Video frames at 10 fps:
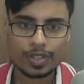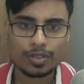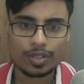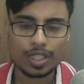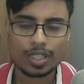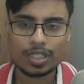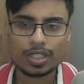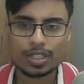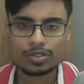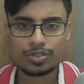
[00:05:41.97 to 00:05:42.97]
Okay,
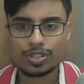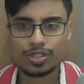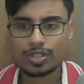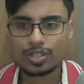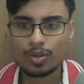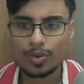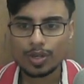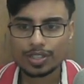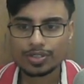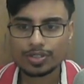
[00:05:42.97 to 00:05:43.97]
so just now
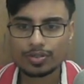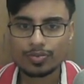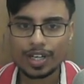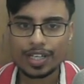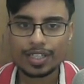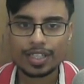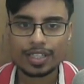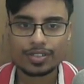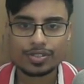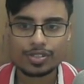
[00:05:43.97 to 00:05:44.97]
what has done, white
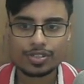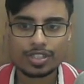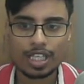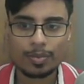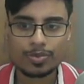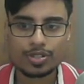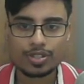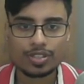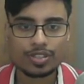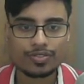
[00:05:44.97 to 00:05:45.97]
has just
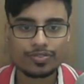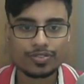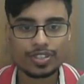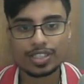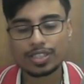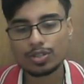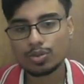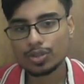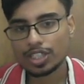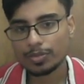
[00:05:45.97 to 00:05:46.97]
captured a free
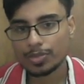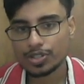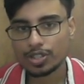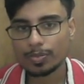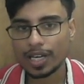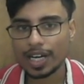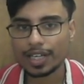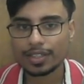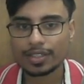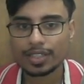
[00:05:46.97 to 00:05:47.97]
looking bishop at